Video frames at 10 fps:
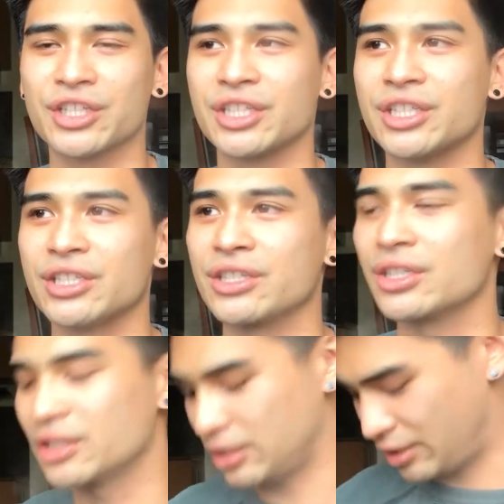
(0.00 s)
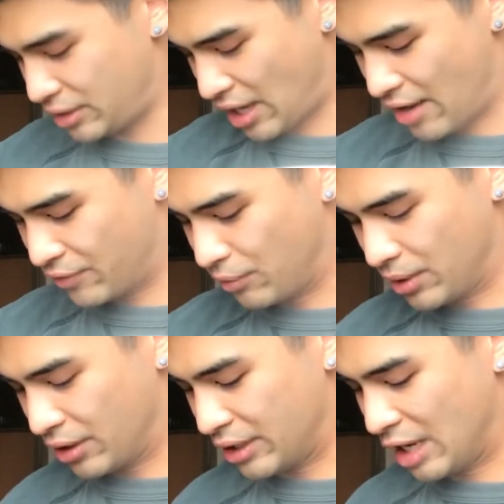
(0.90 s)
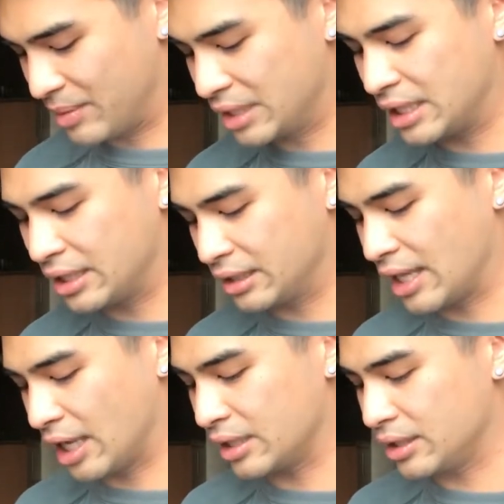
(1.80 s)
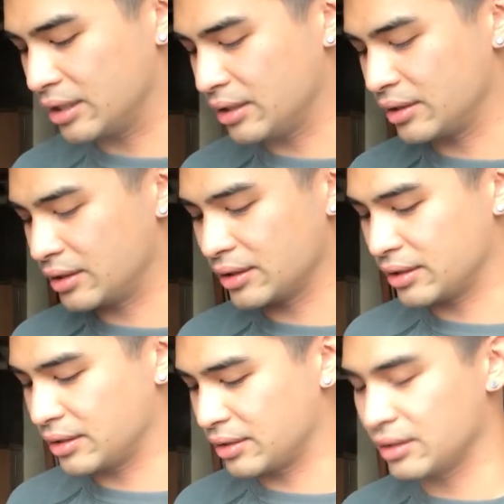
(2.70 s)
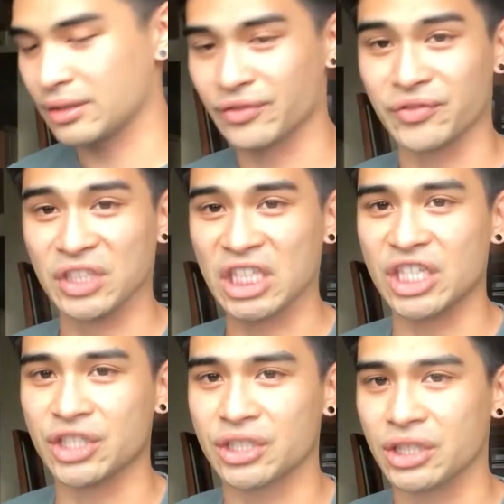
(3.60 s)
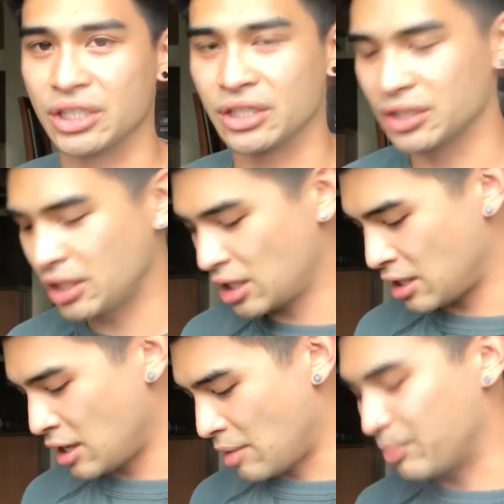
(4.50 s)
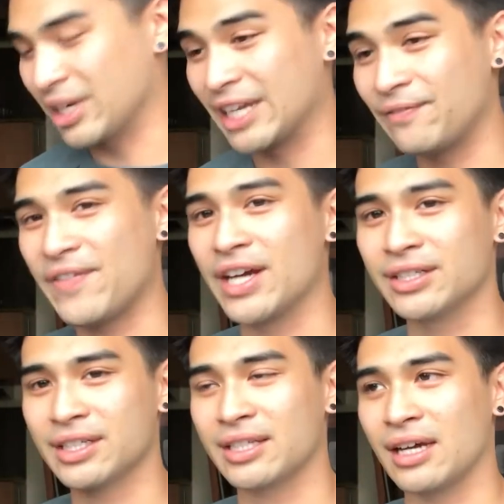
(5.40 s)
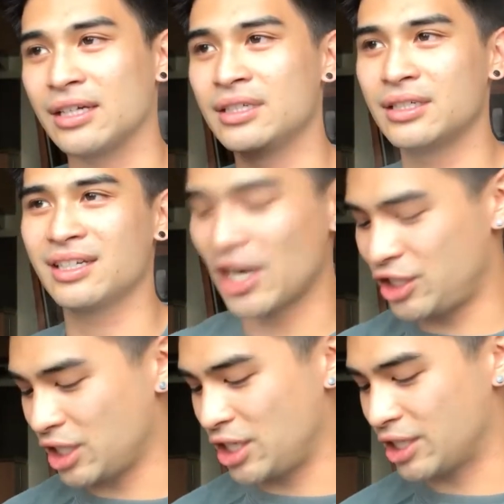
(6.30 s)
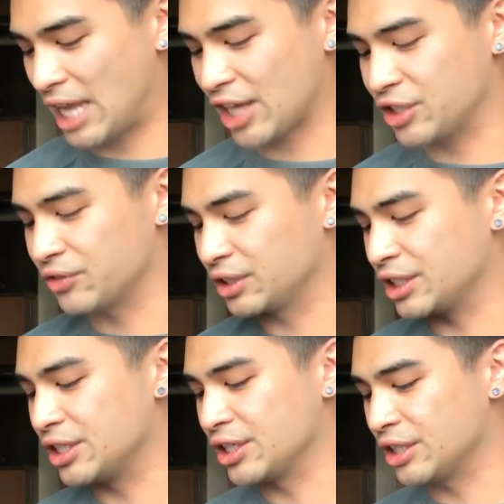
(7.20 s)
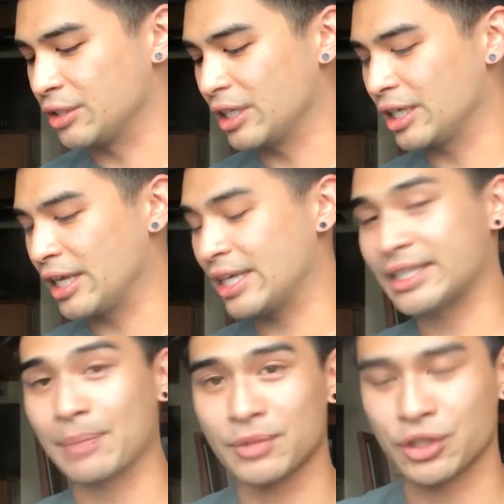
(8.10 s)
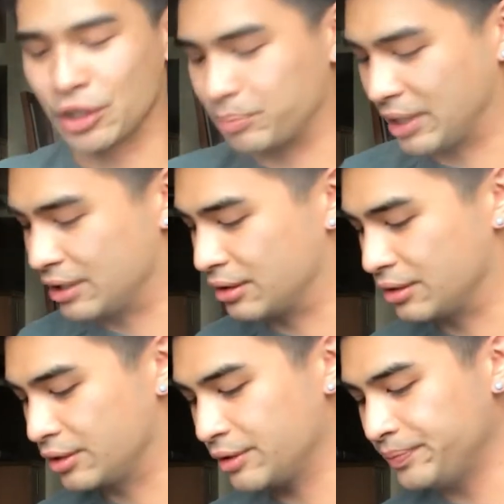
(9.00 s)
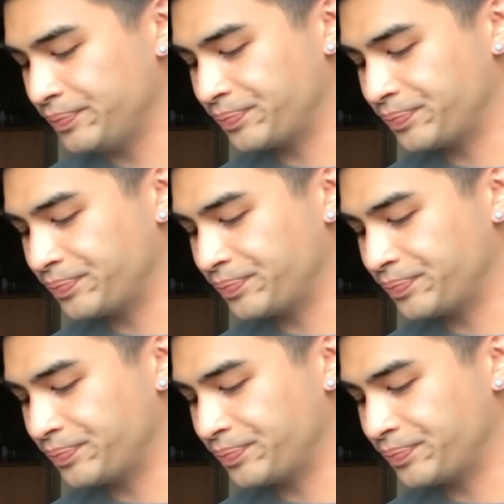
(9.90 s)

fried chicken here, everywhere. And I've been eating that religiously. But in fairness, the fried chicken here is actually really good, except certain places.